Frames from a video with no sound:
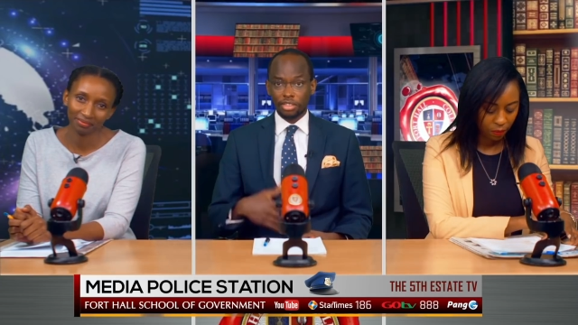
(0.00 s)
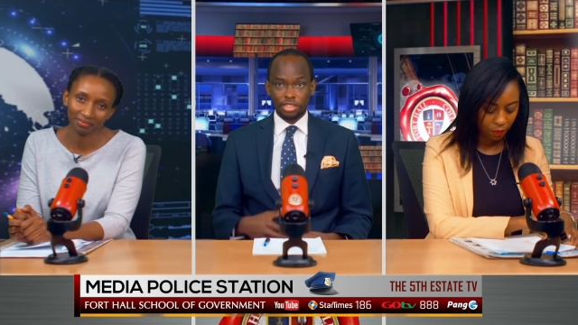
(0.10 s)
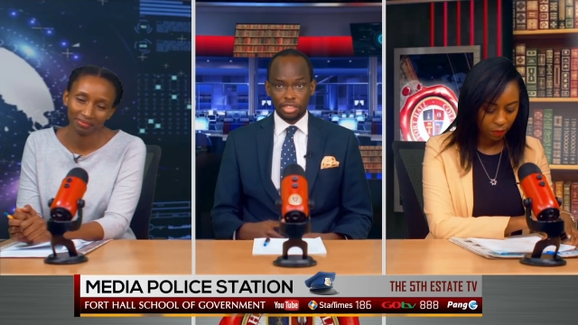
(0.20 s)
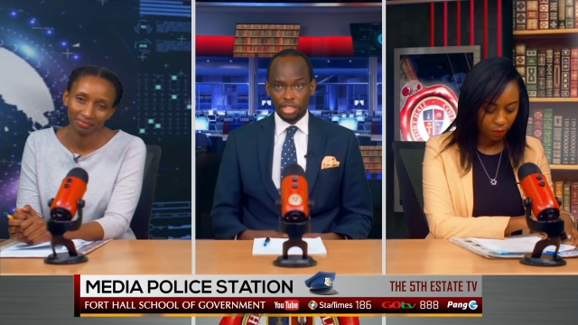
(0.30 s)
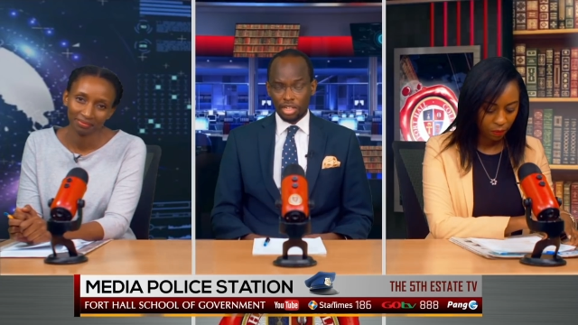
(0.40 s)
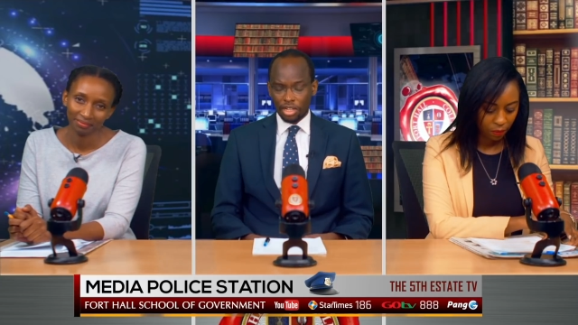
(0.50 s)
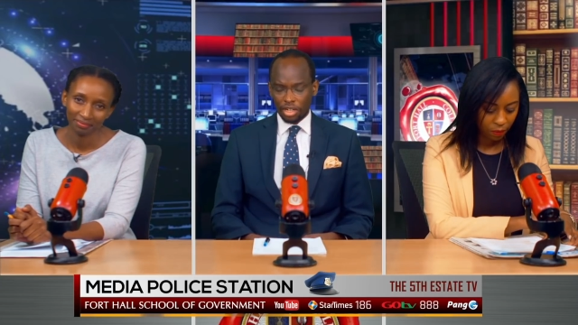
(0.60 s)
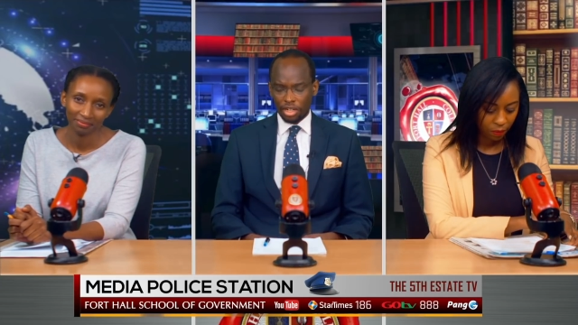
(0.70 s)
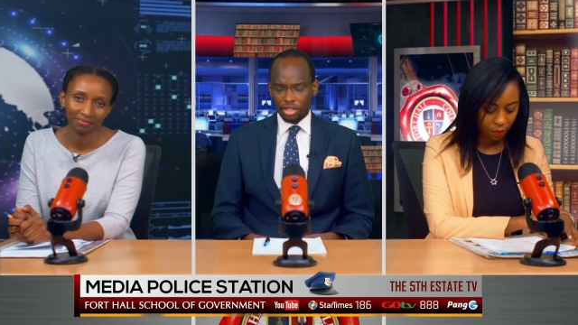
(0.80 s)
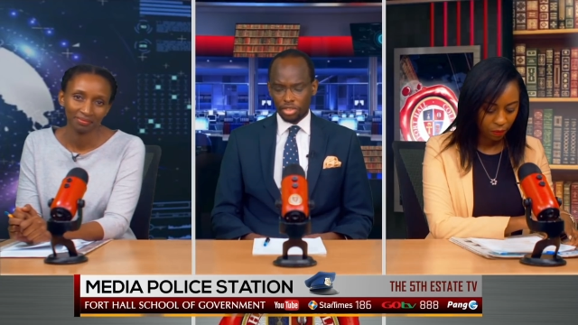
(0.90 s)
Speaker 1: else
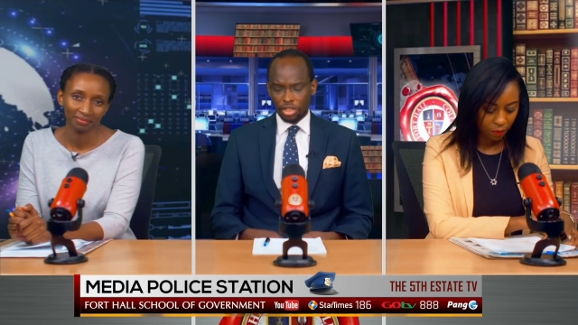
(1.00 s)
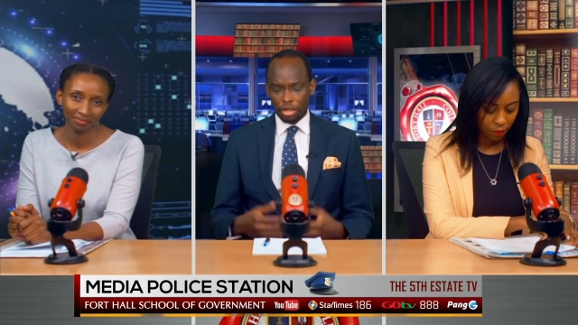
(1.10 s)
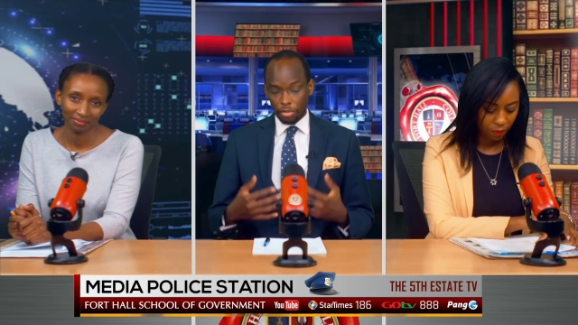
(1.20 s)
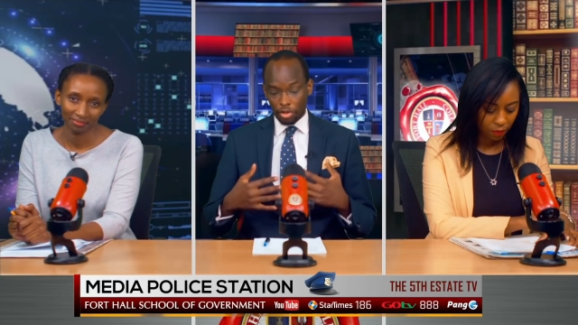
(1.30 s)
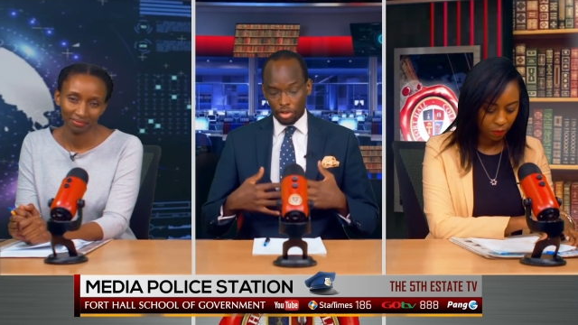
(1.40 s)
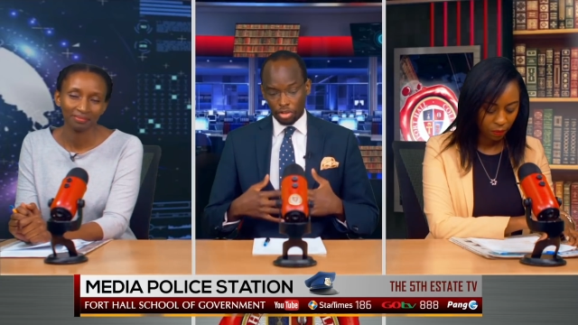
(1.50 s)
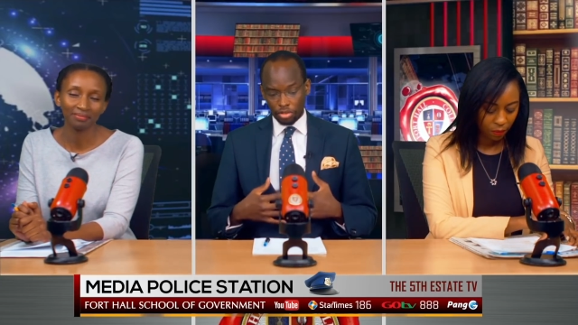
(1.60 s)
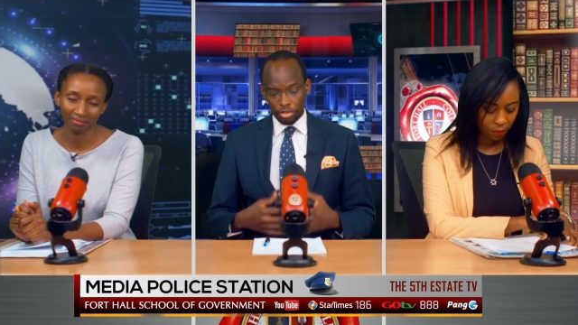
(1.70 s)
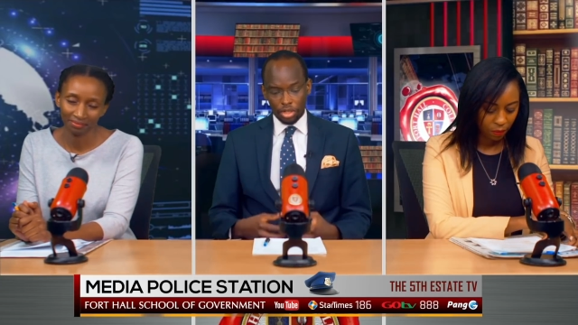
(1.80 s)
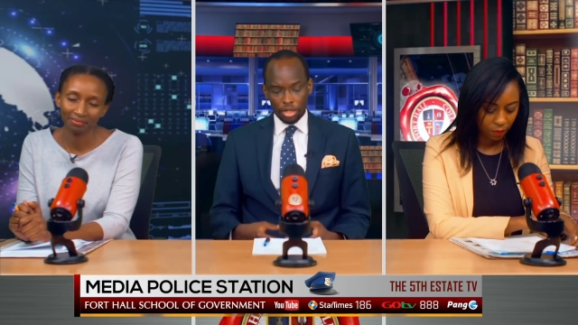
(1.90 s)
uh, to come
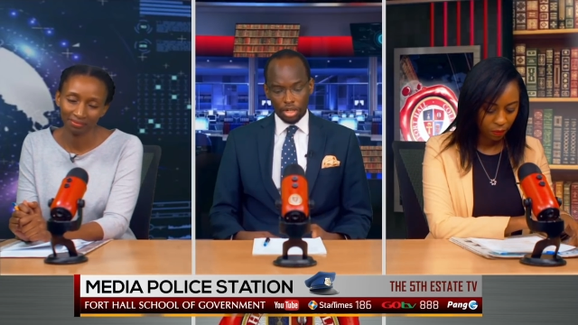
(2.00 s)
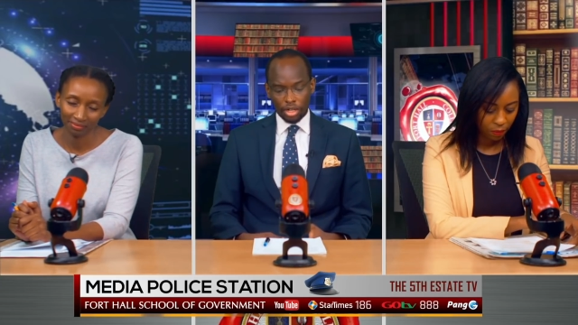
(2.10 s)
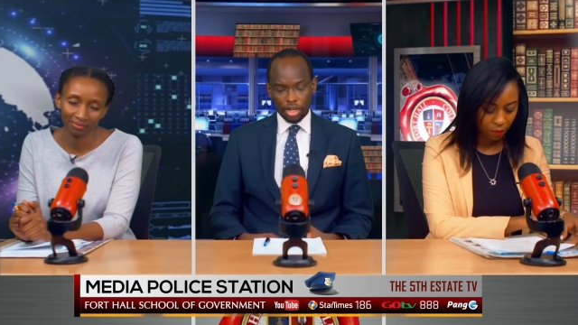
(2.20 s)
along uh,